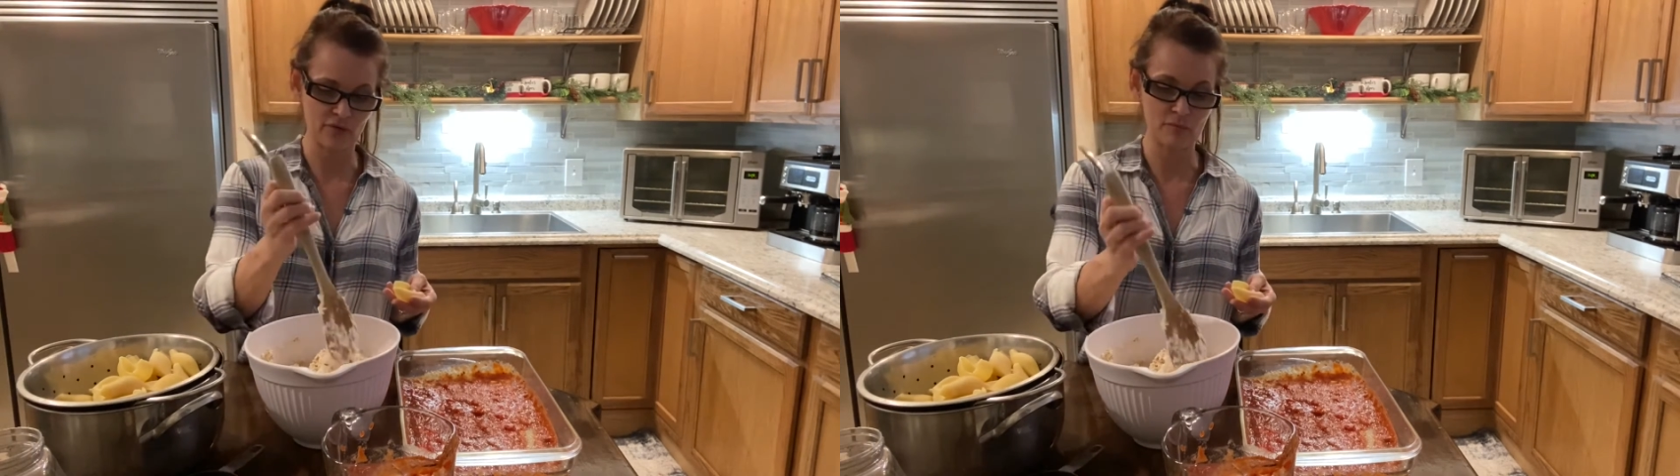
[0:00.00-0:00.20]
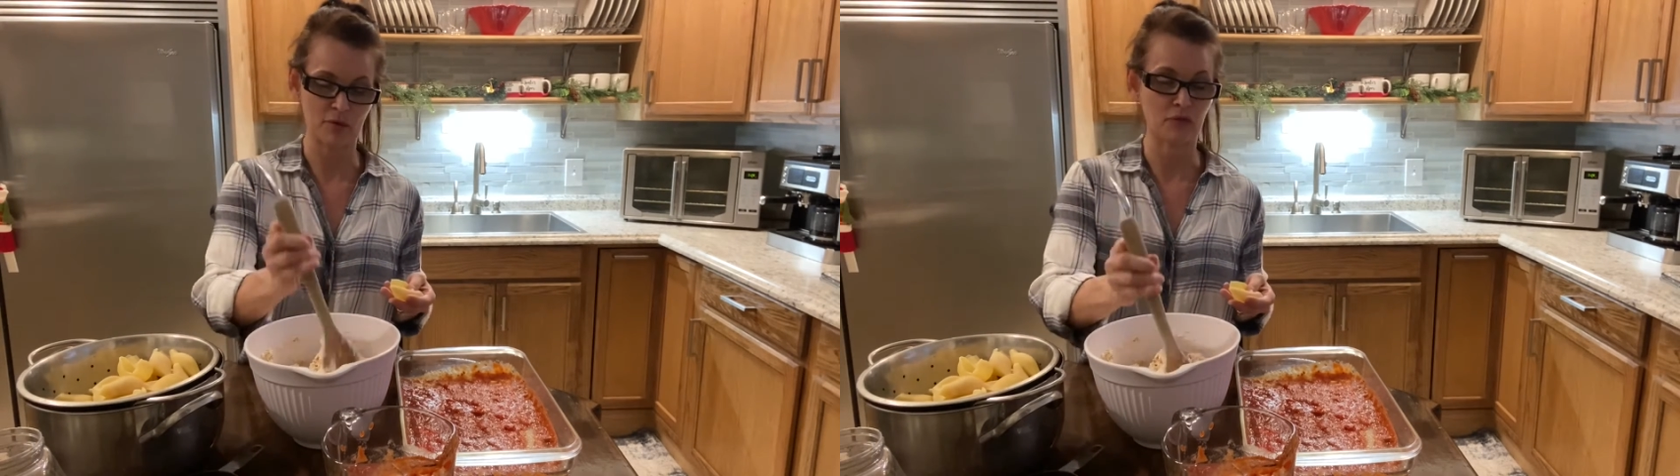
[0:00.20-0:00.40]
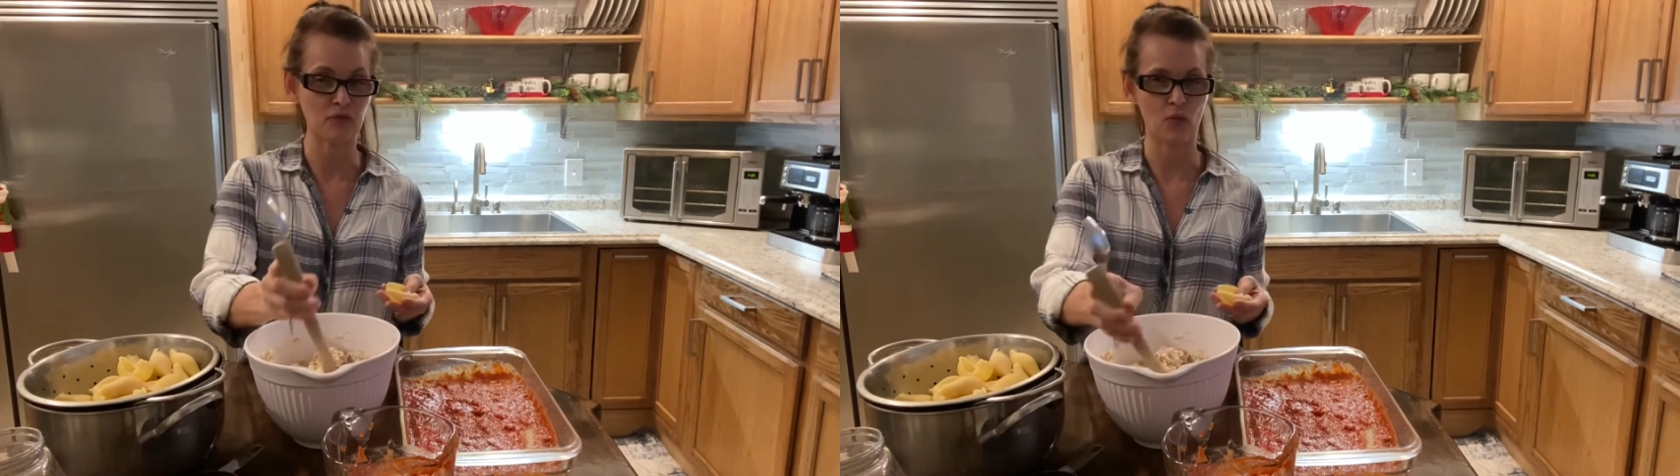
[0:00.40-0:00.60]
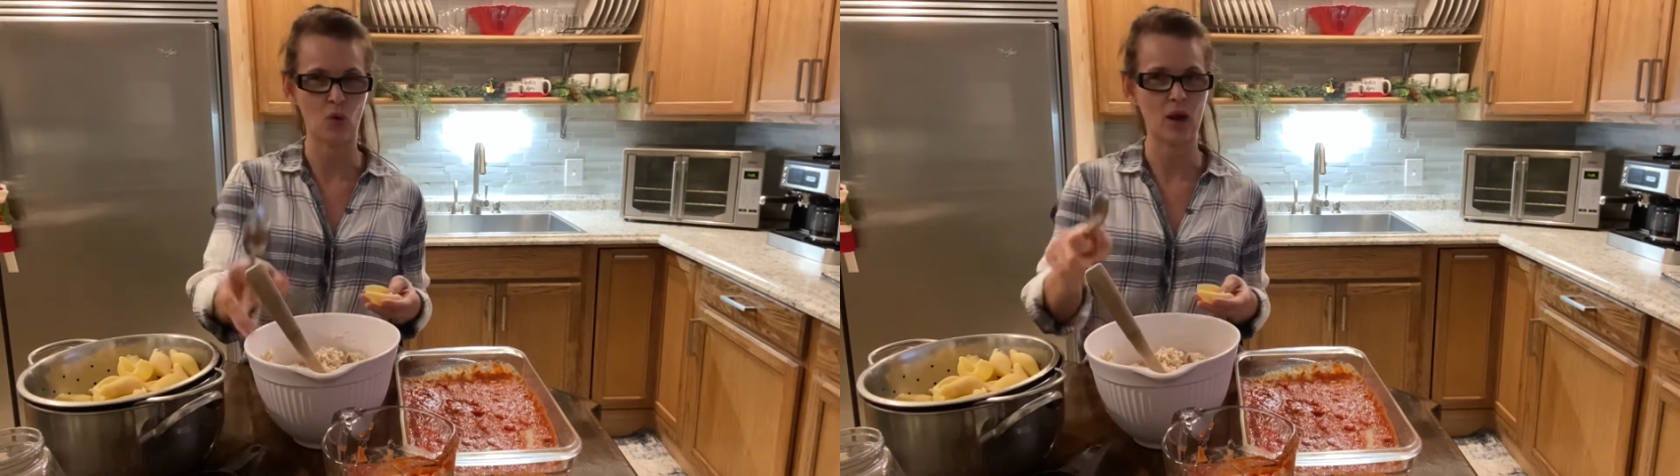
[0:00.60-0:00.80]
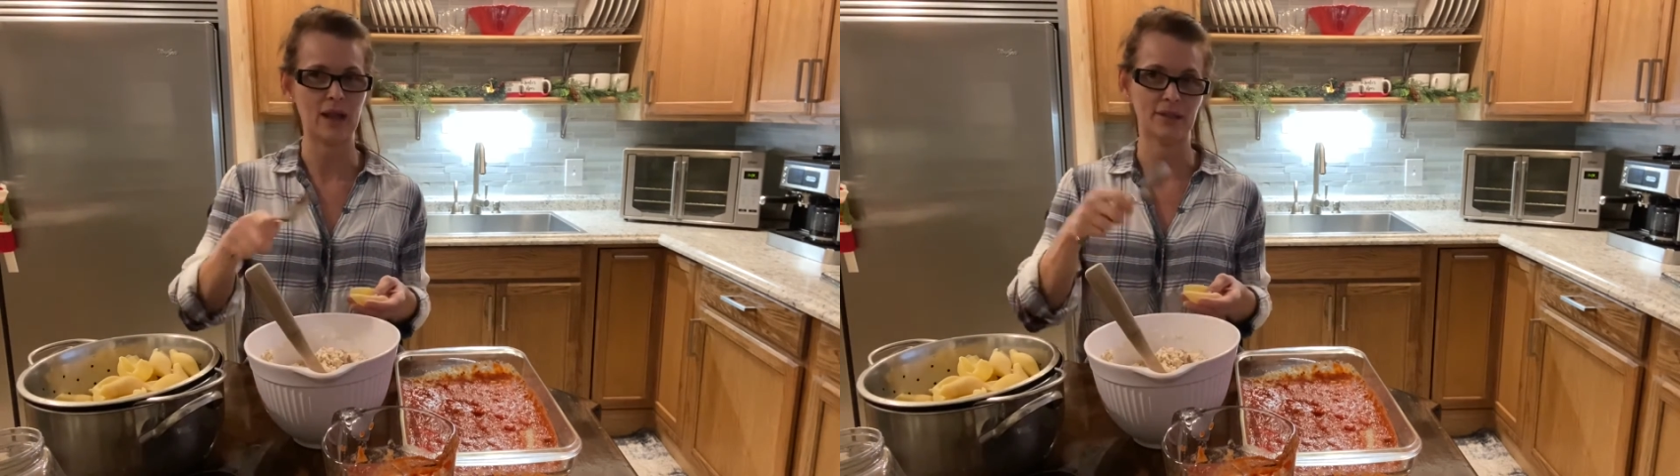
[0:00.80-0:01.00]

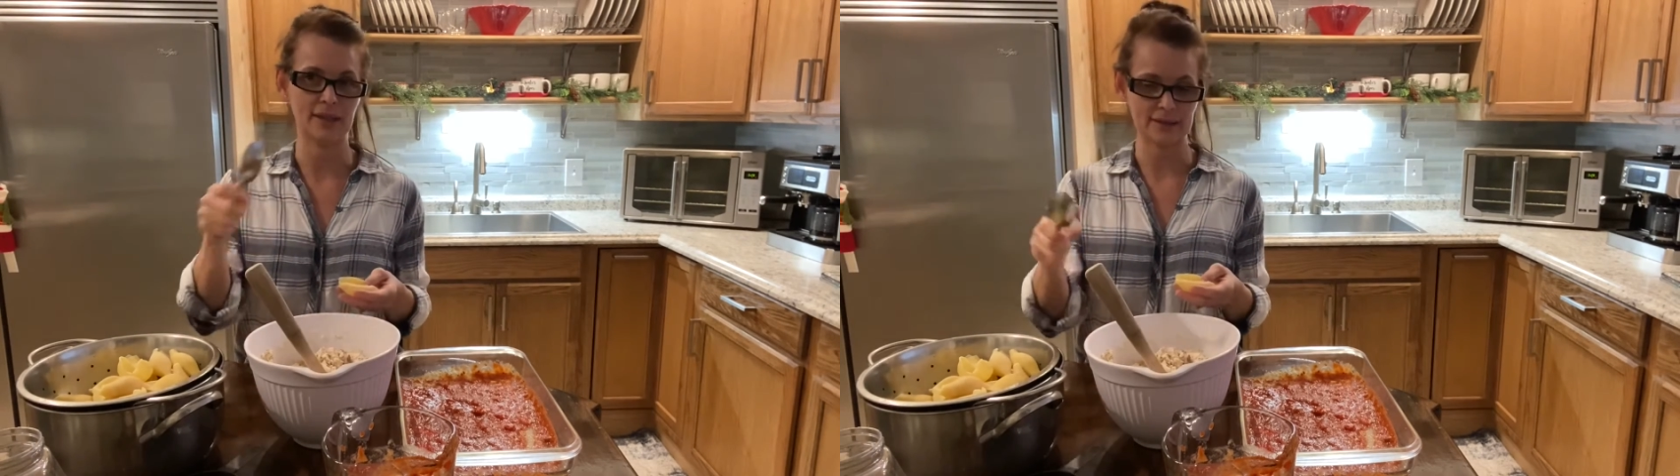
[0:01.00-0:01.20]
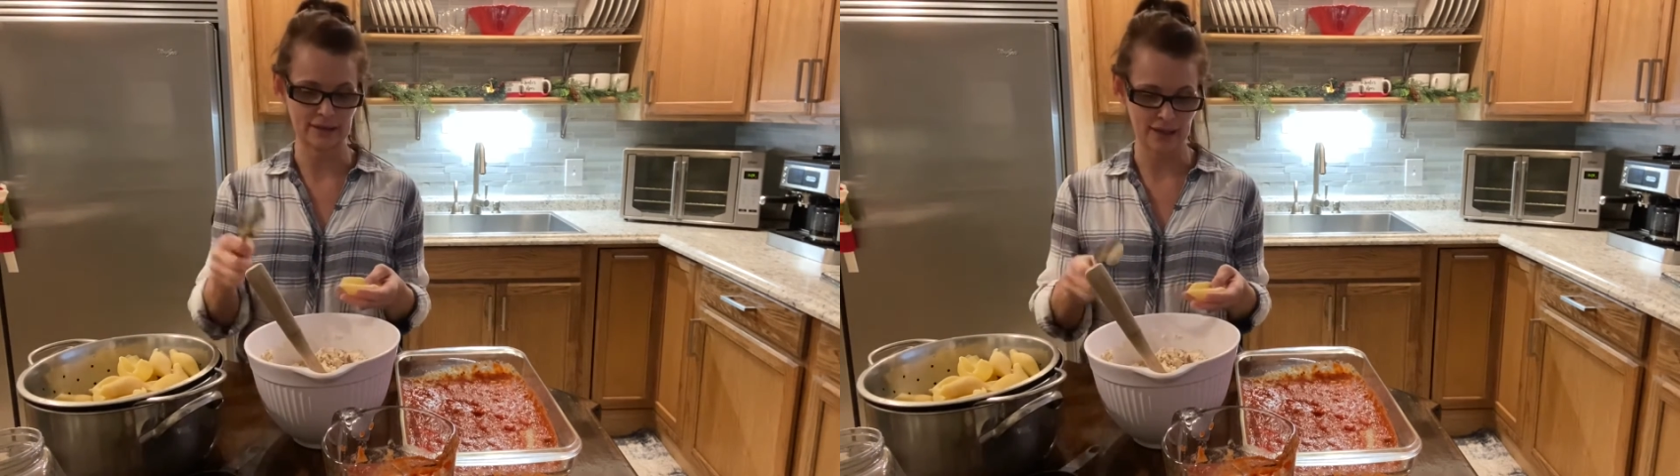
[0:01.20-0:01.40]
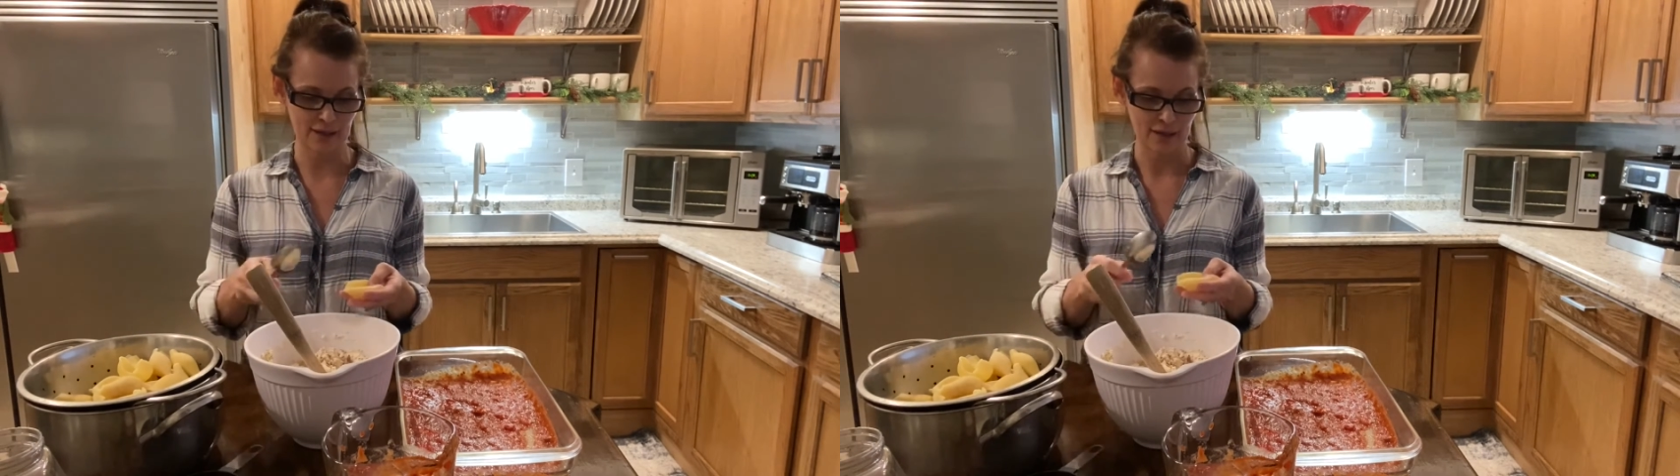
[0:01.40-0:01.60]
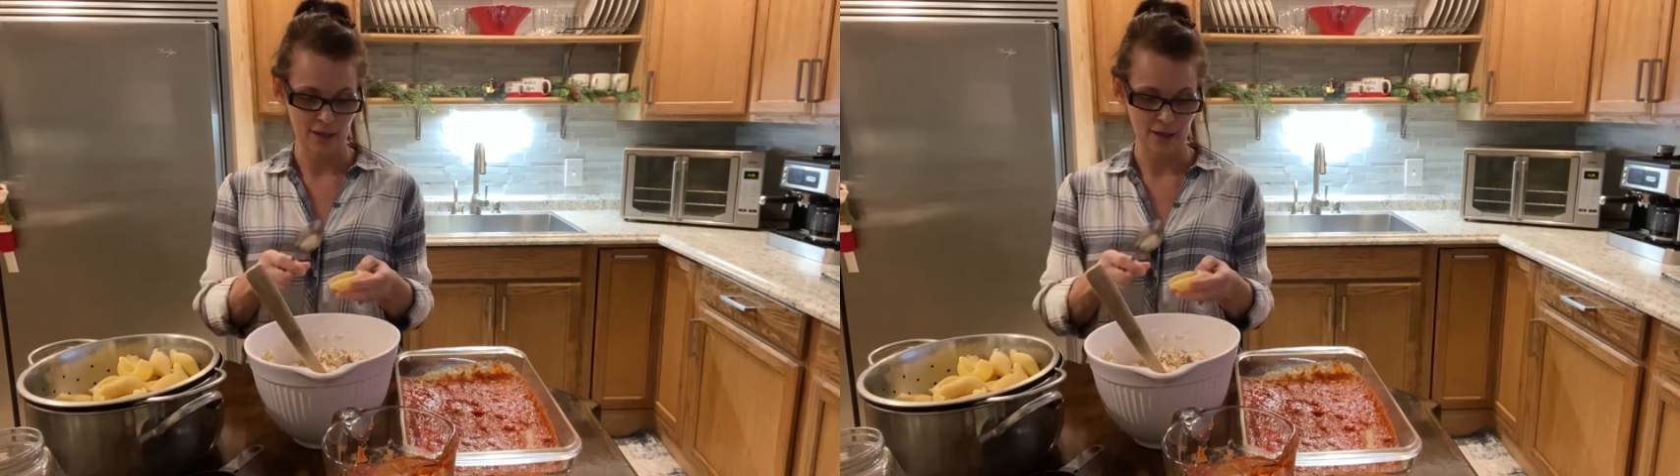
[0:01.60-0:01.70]
before al dente,